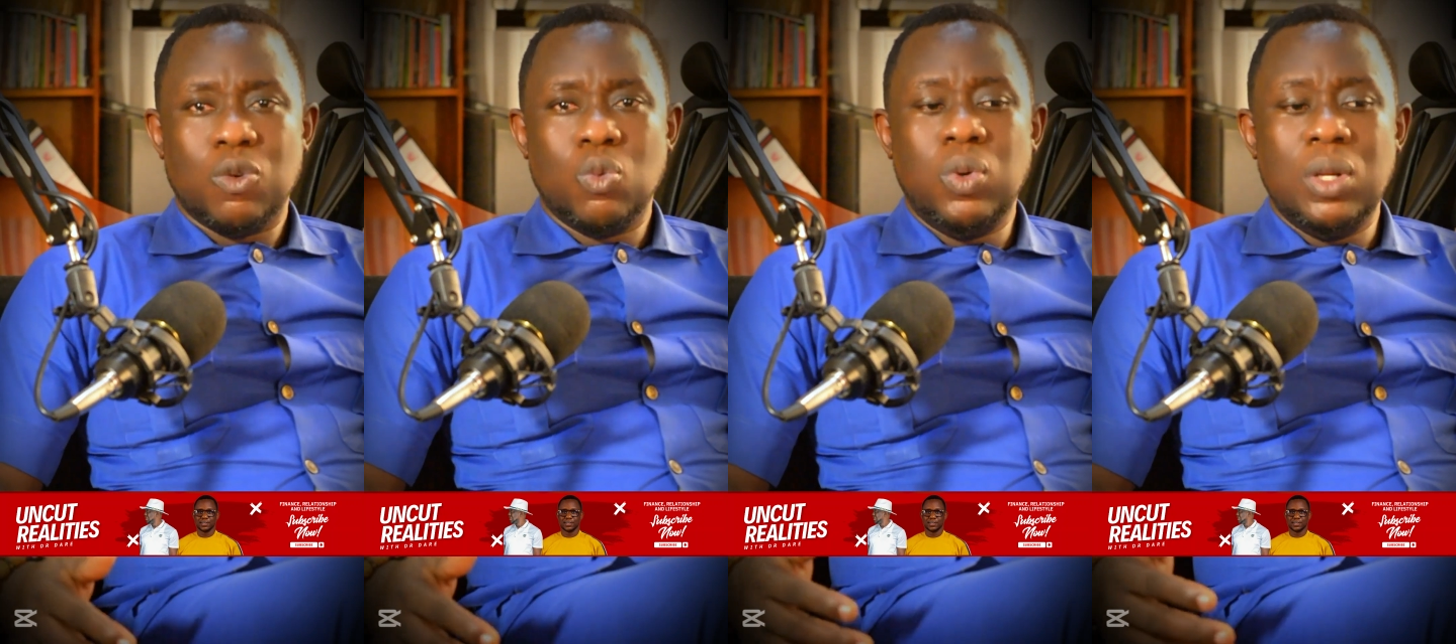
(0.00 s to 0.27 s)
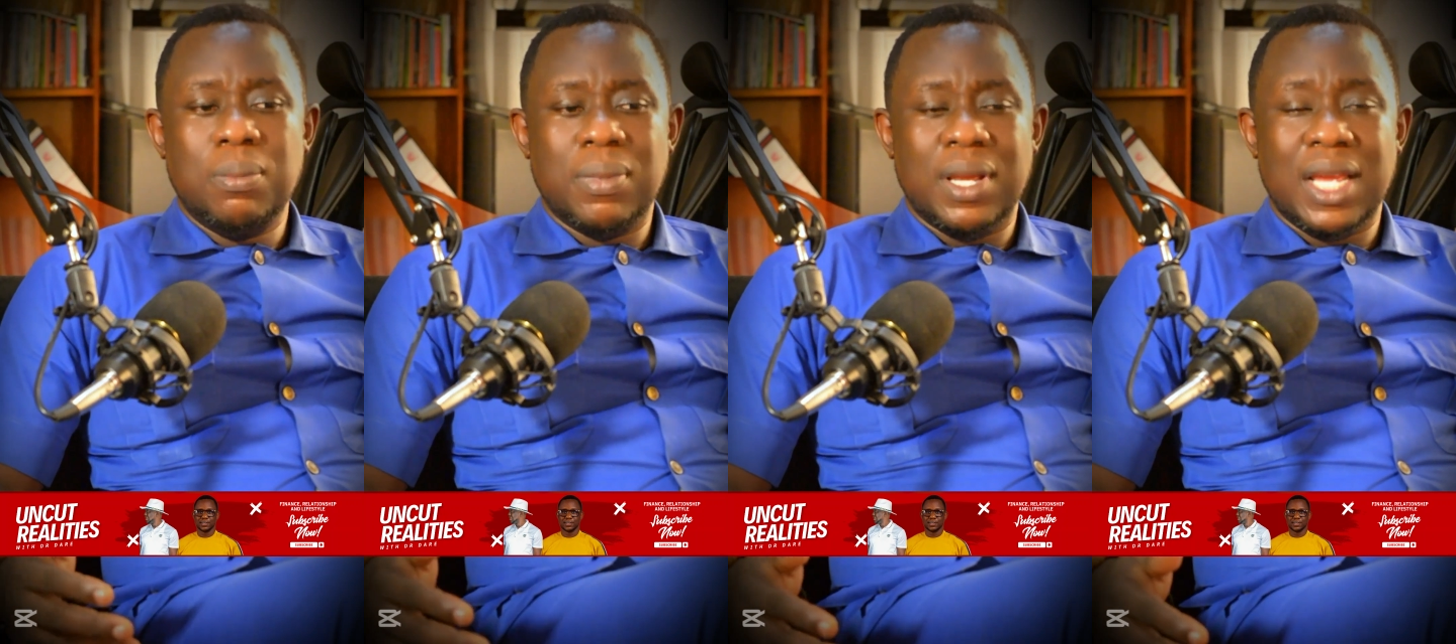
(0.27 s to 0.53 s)

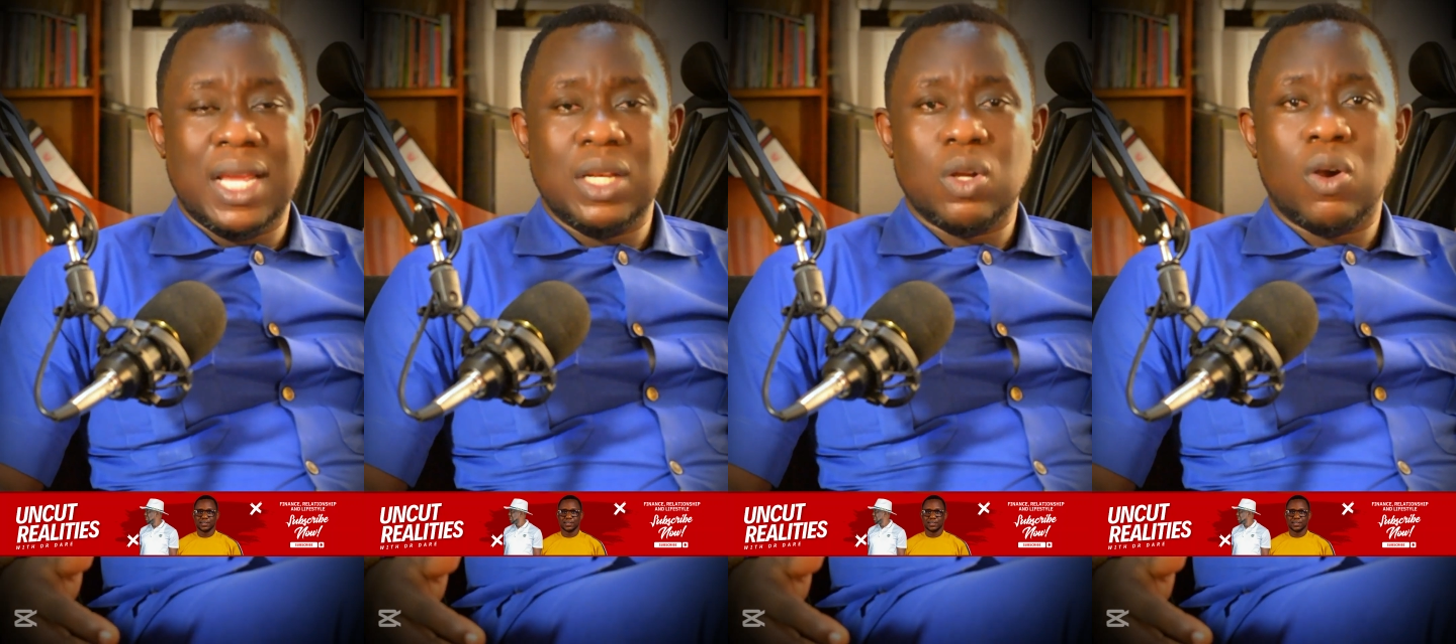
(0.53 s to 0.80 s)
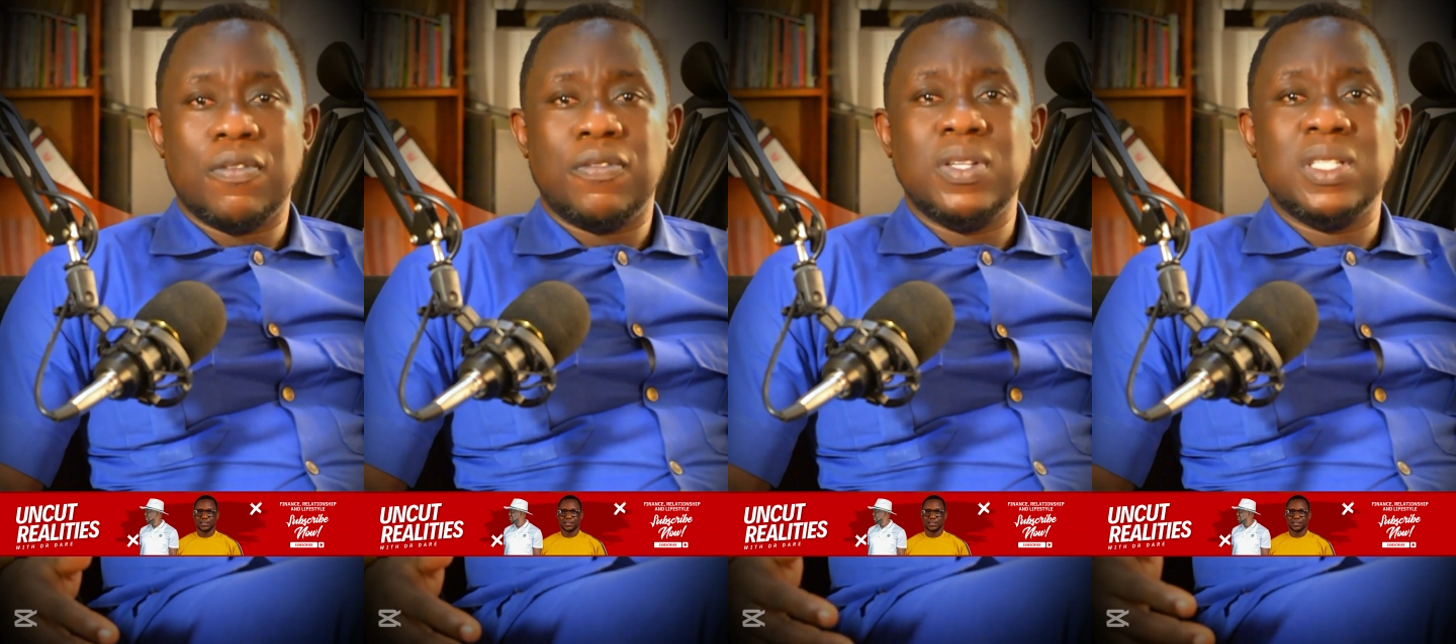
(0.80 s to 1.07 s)
women
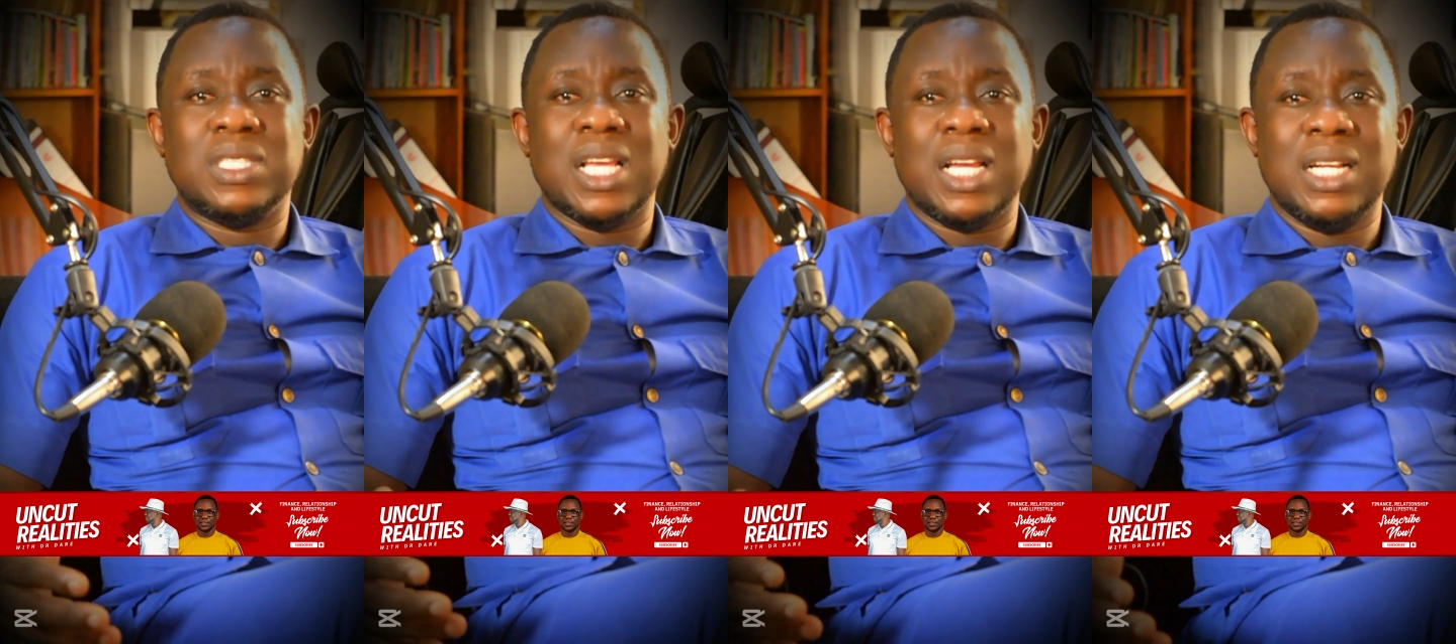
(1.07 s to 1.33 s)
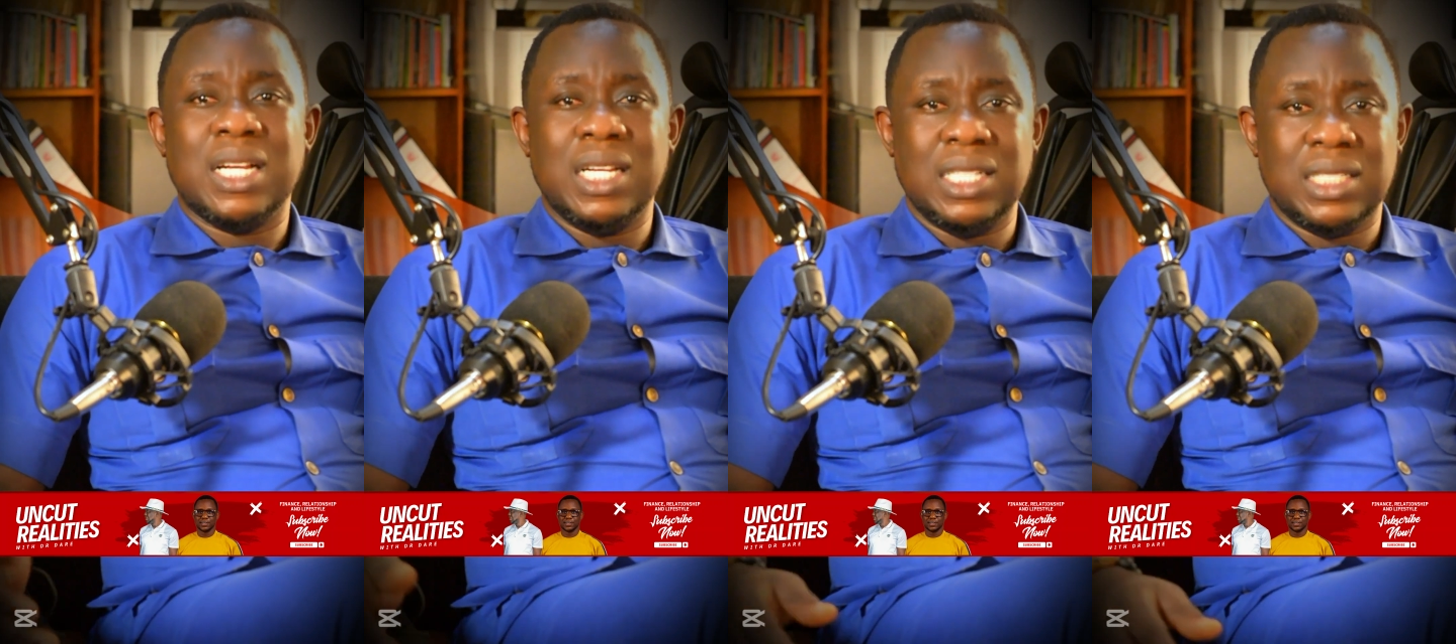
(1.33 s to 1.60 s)
of
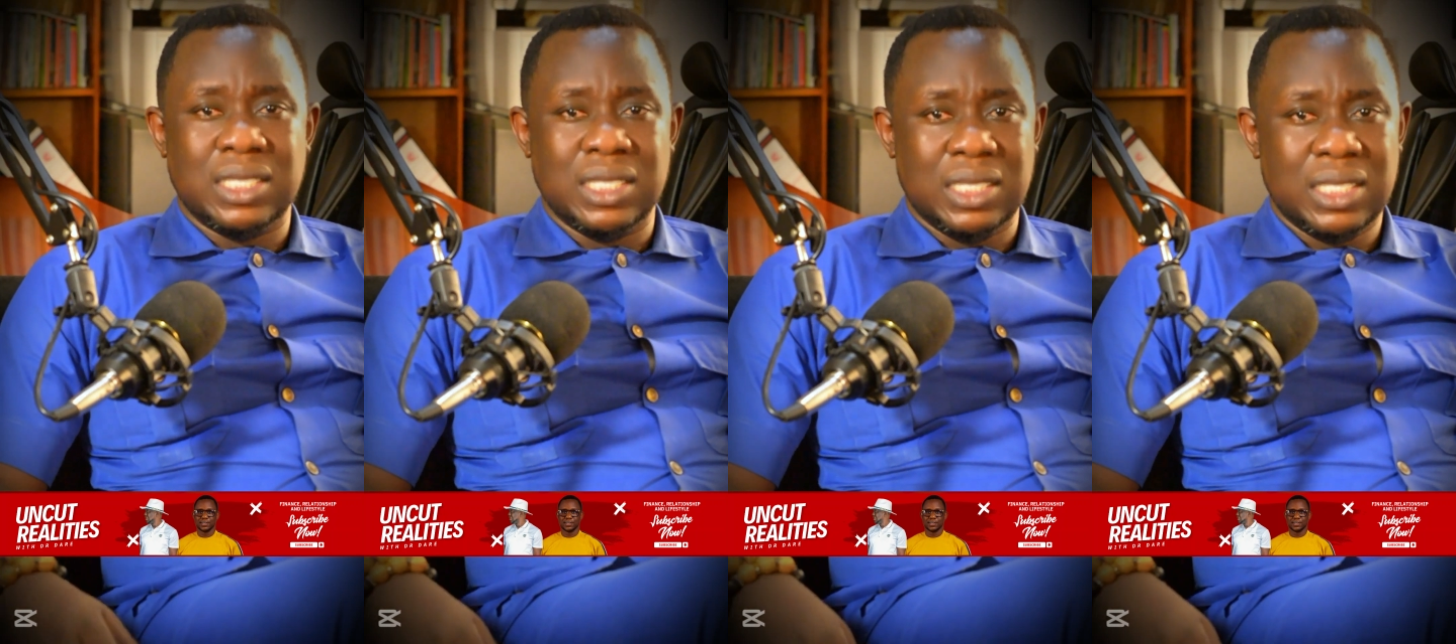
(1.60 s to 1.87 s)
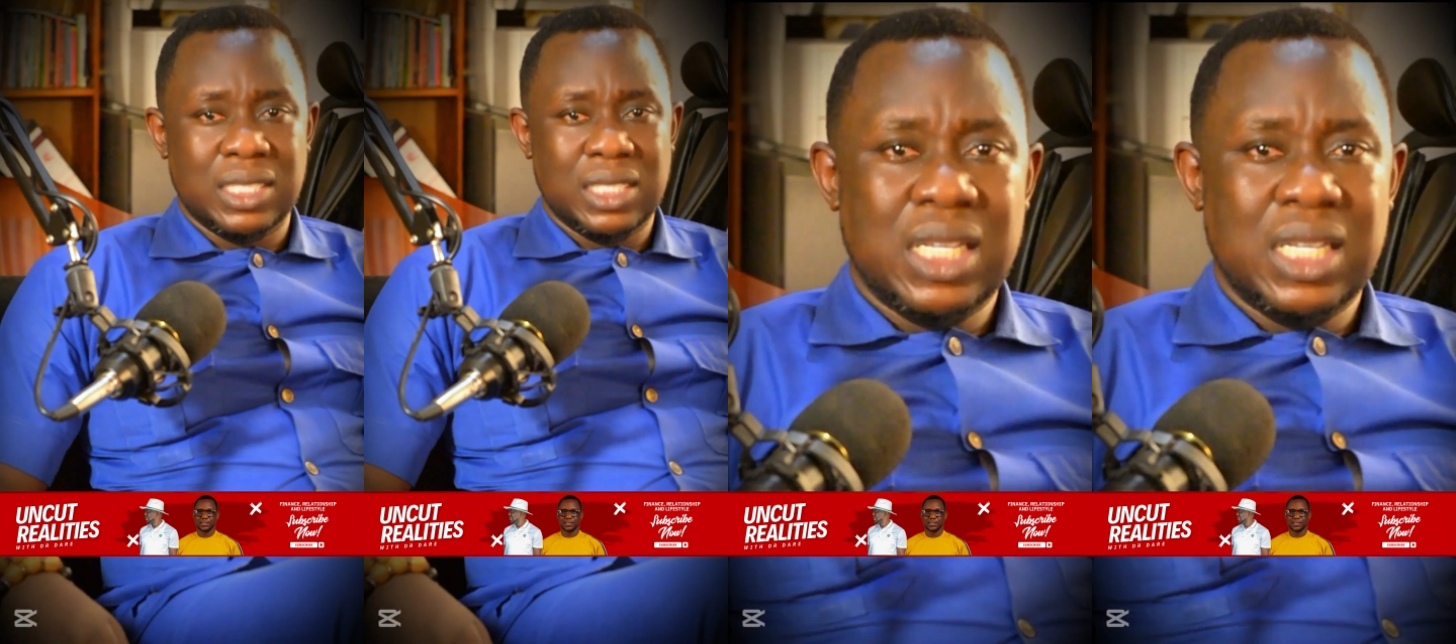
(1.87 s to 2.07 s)
integrity.